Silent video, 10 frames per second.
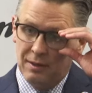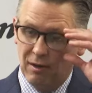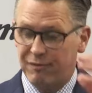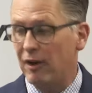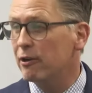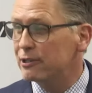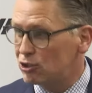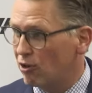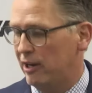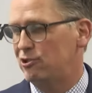They're very
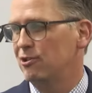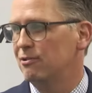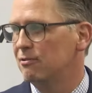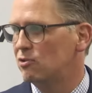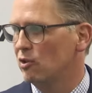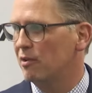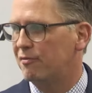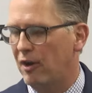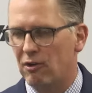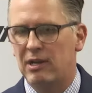structured, so they're
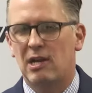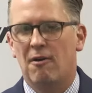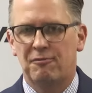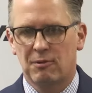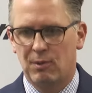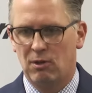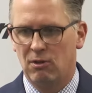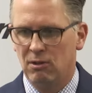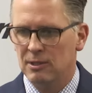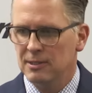very
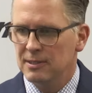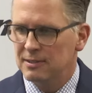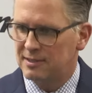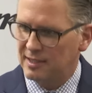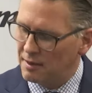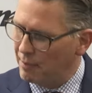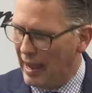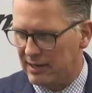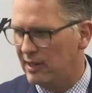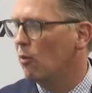comfortable sitting
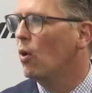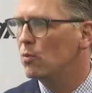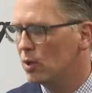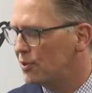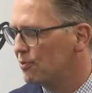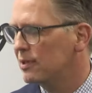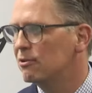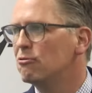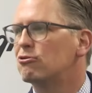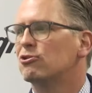back in that one-one-three in the
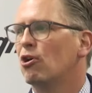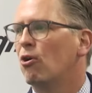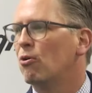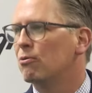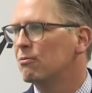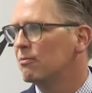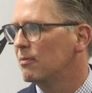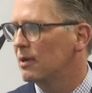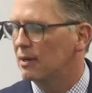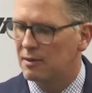neutral zone,
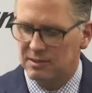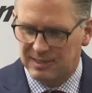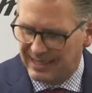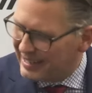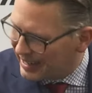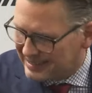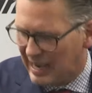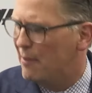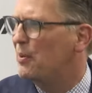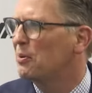uh, sitting on
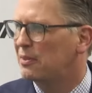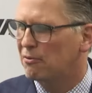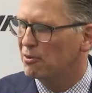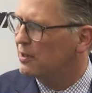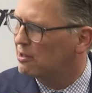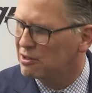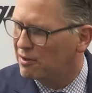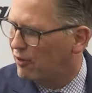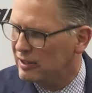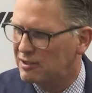top of you with their really good
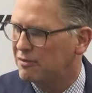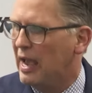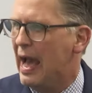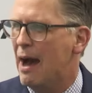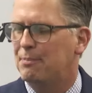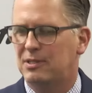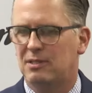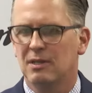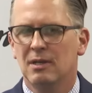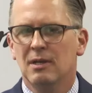defensive
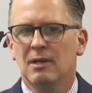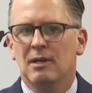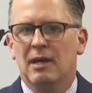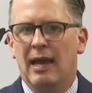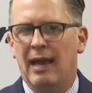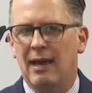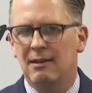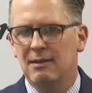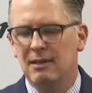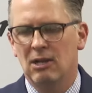gaps.
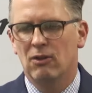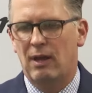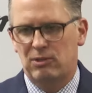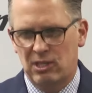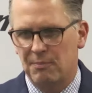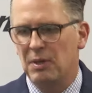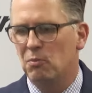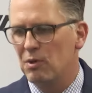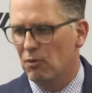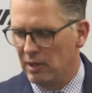And you know that's
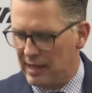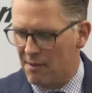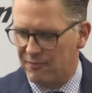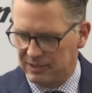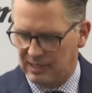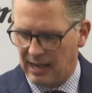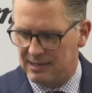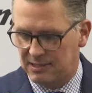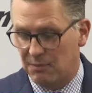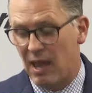something we really
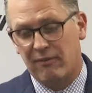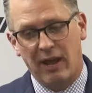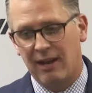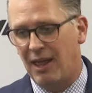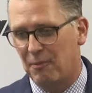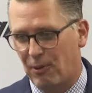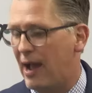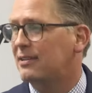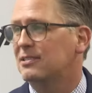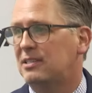emphasized, and we haven't had a lot of
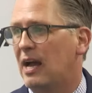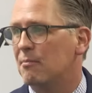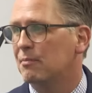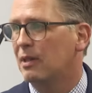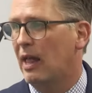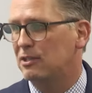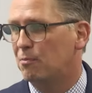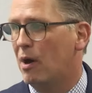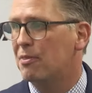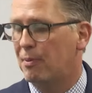practice time the last
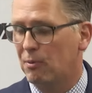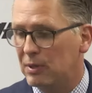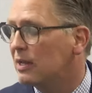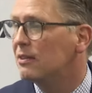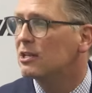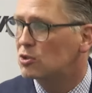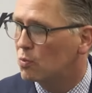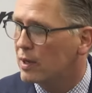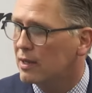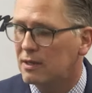month, but we did this
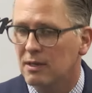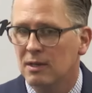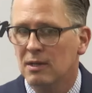week.